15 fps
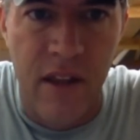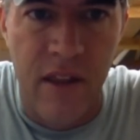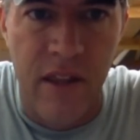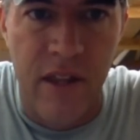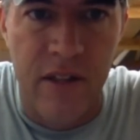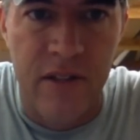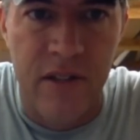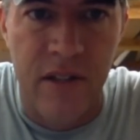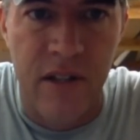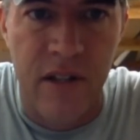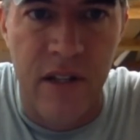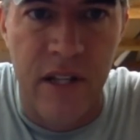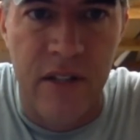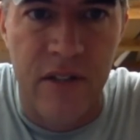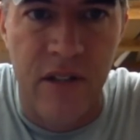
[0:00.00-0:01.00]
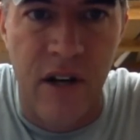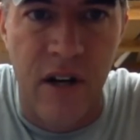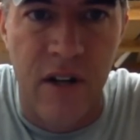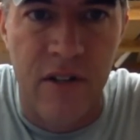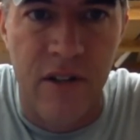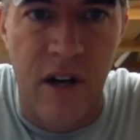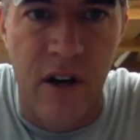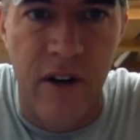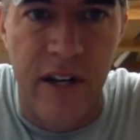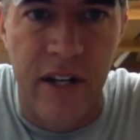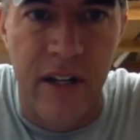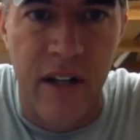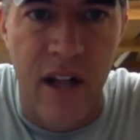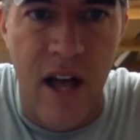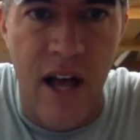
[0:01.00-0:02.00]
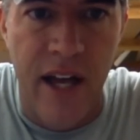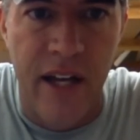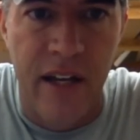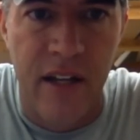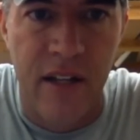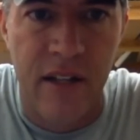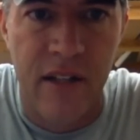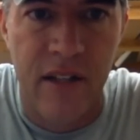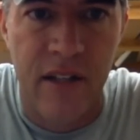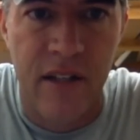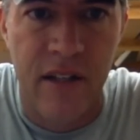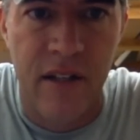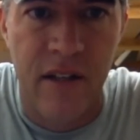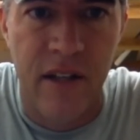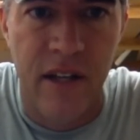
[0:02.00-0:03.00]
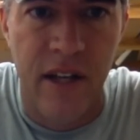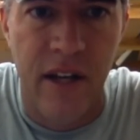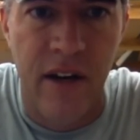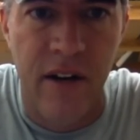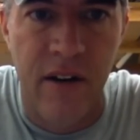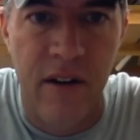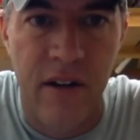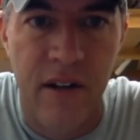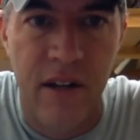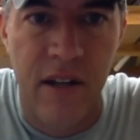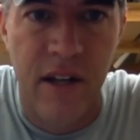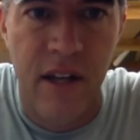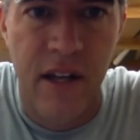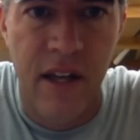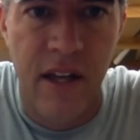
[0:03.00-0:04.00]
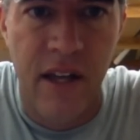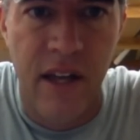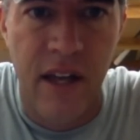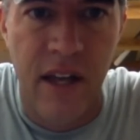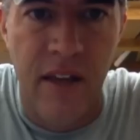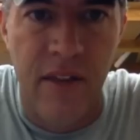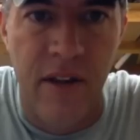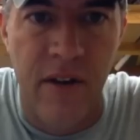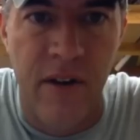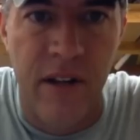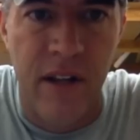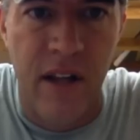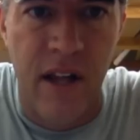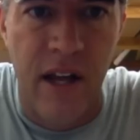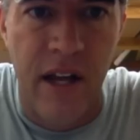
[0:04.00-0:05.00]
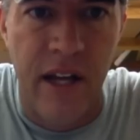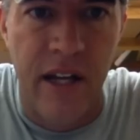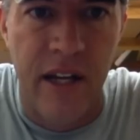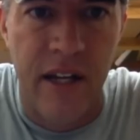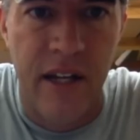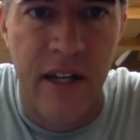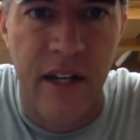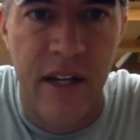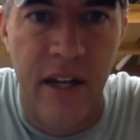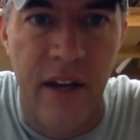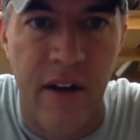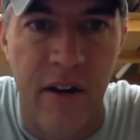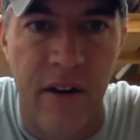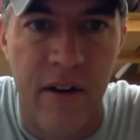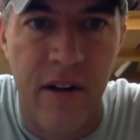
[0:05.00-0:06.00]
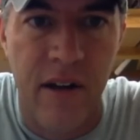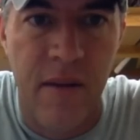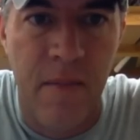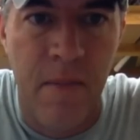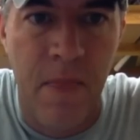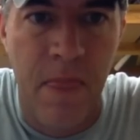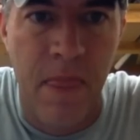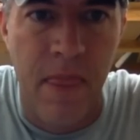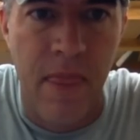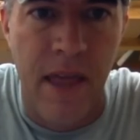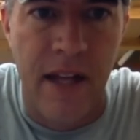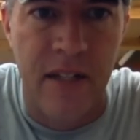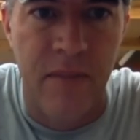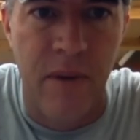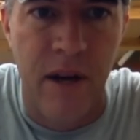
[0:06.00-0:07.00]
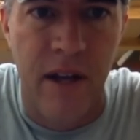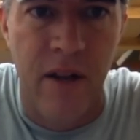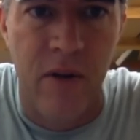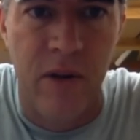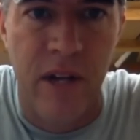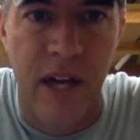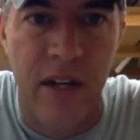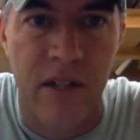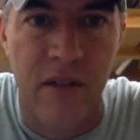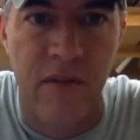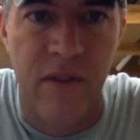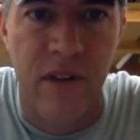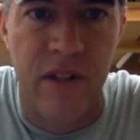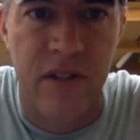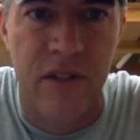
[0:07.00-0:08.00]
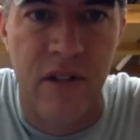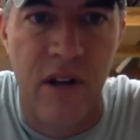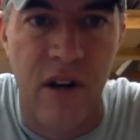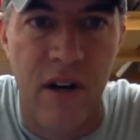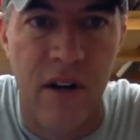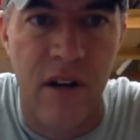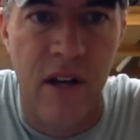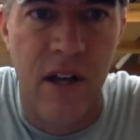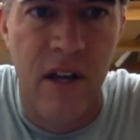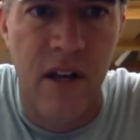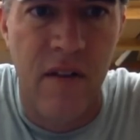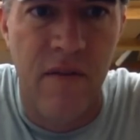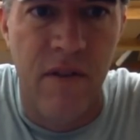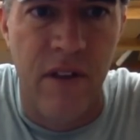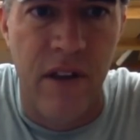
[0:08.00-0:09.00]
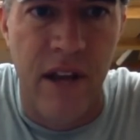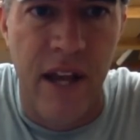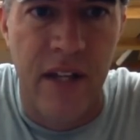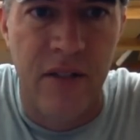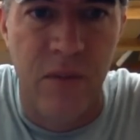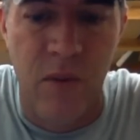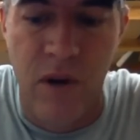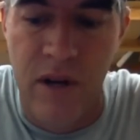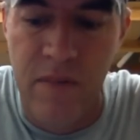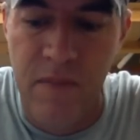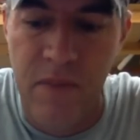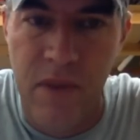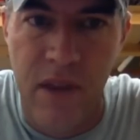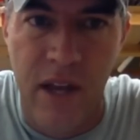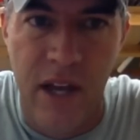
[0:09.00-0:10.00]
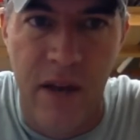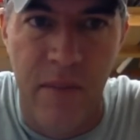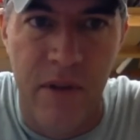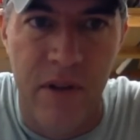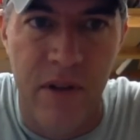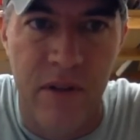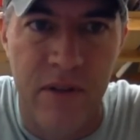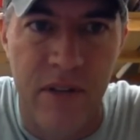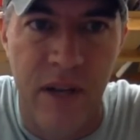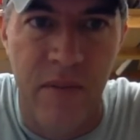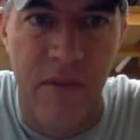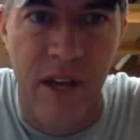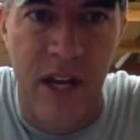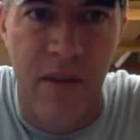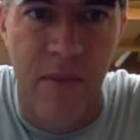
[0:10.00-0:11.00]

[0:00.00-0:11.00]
These stars are in line here, and they're in line here. That's my location for this star. For the next one, I'm going to do the same thing.